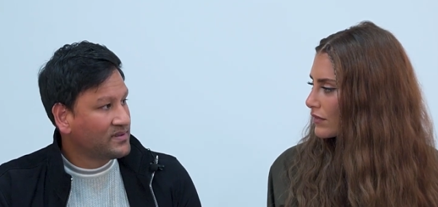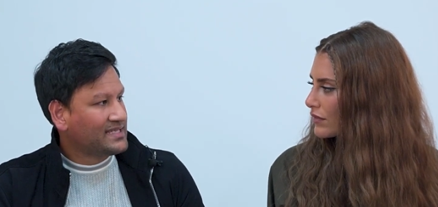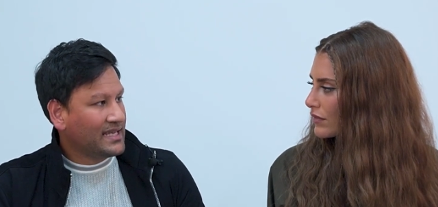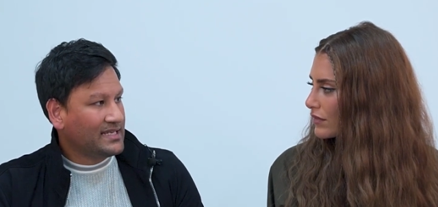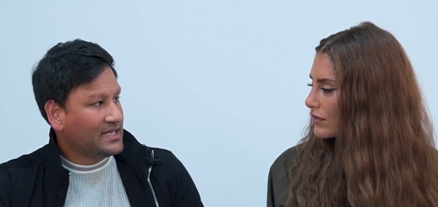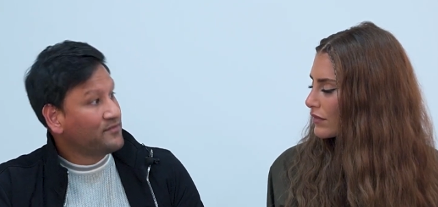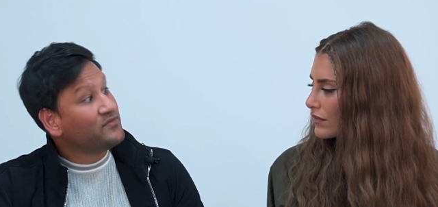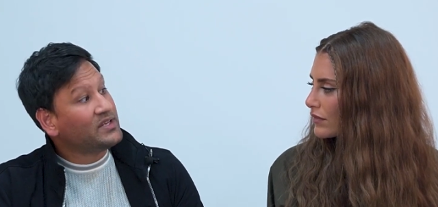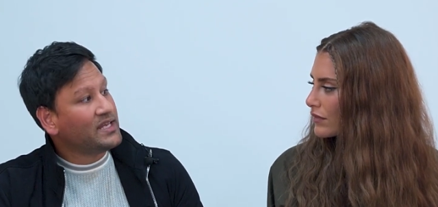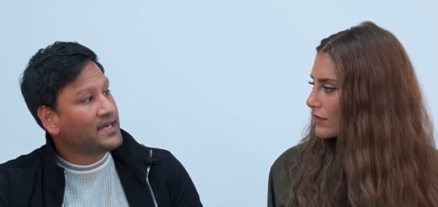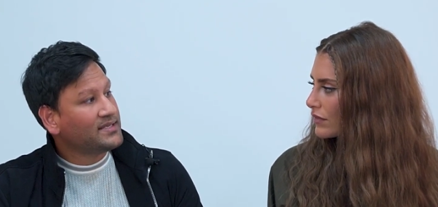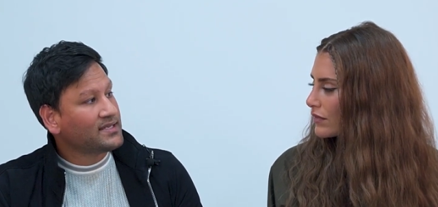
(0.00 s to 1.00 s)
Speaker 1: extending a
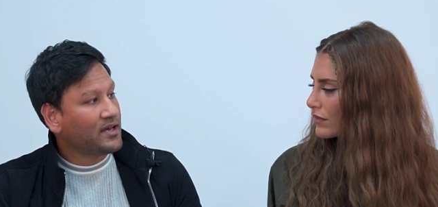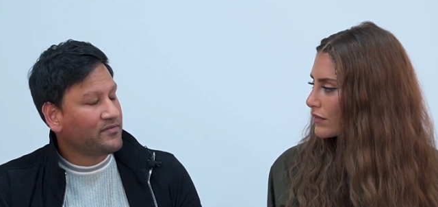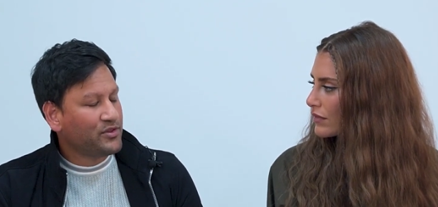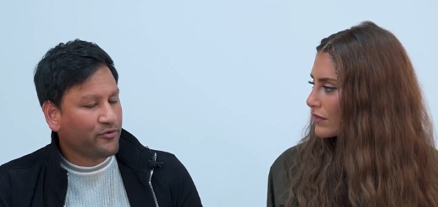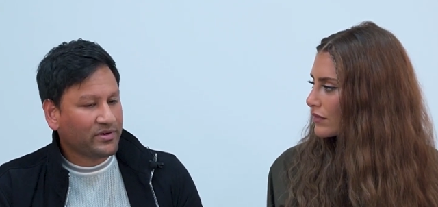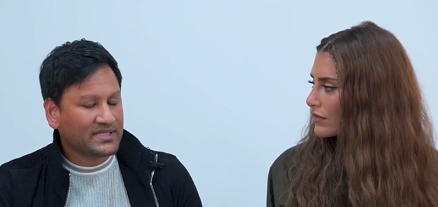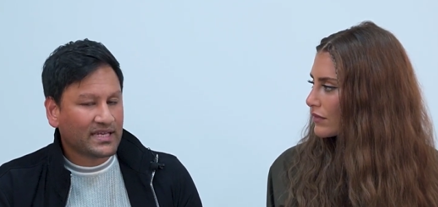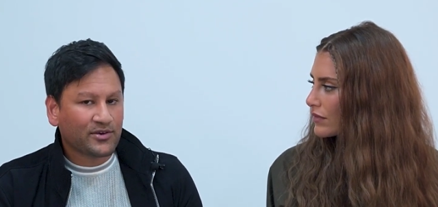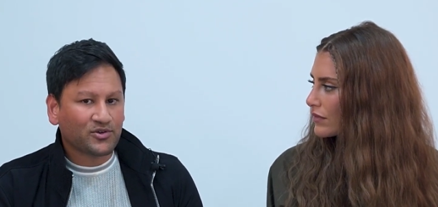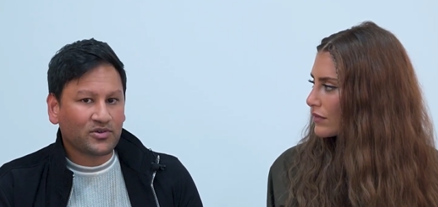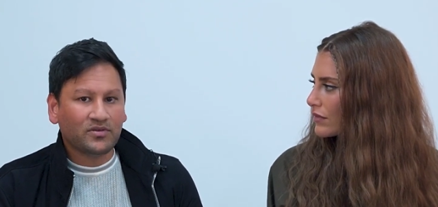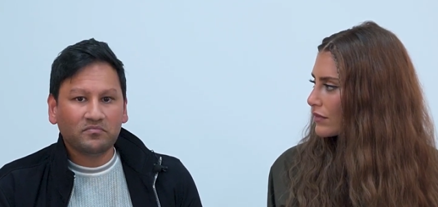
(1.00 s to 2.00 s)
veneer to cover the
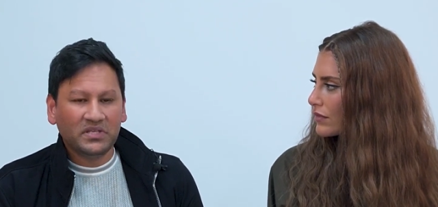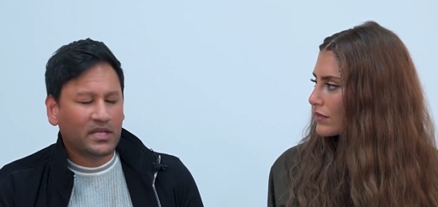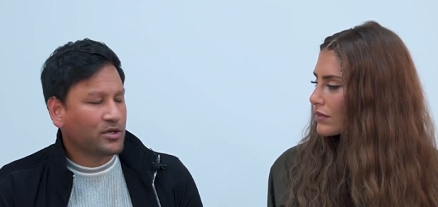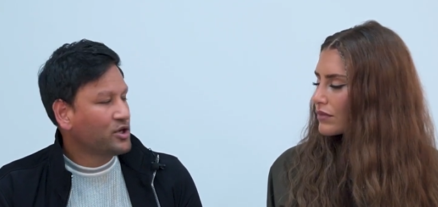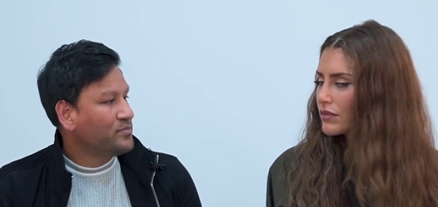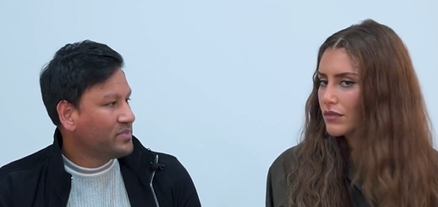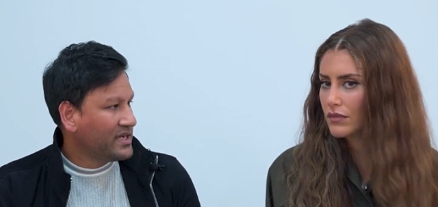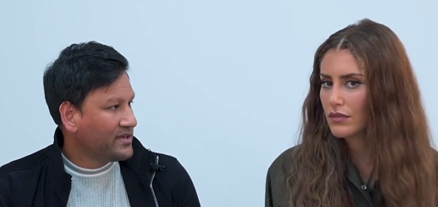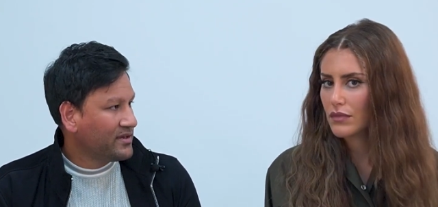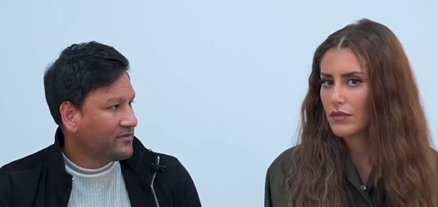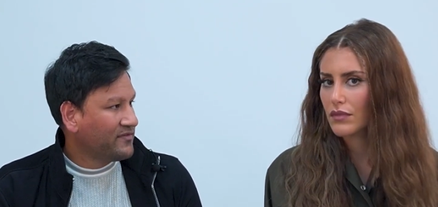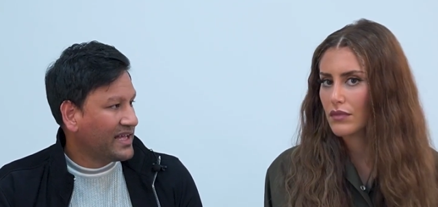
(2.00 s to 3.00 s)
recession, you know, could be
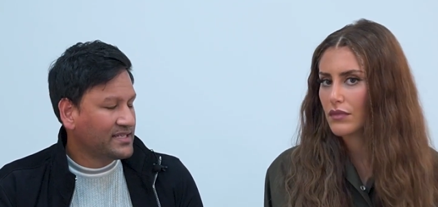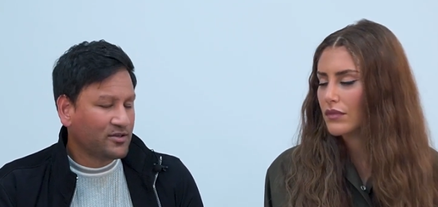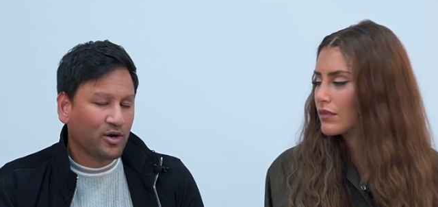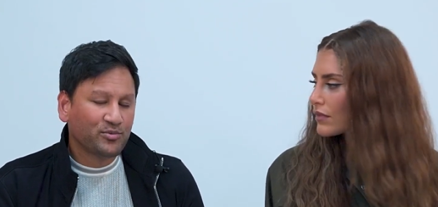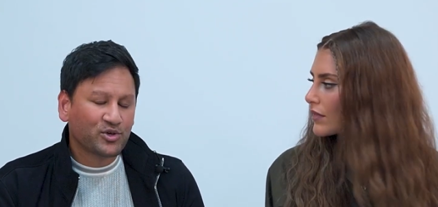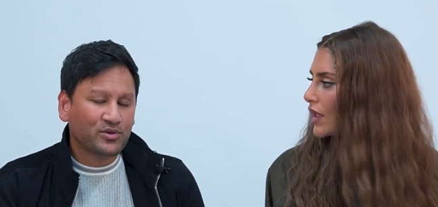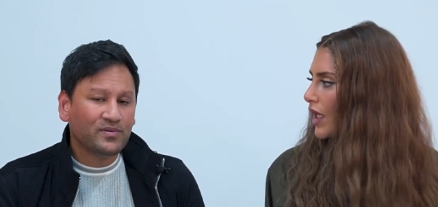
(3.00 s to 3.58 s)
a valid option.